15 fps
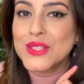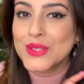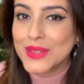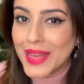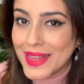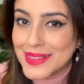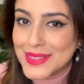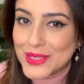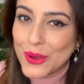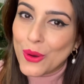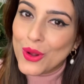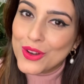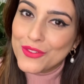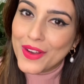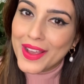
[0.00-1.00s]
So that's
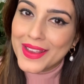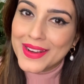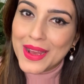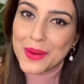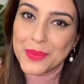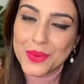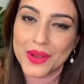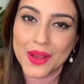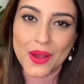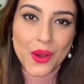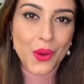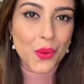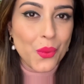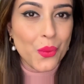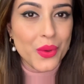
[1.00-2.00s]
All Fired Up
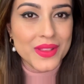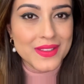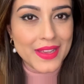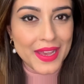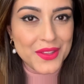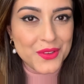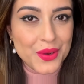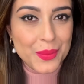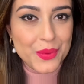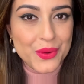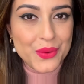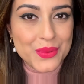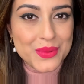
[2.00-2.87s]
with Skyscraper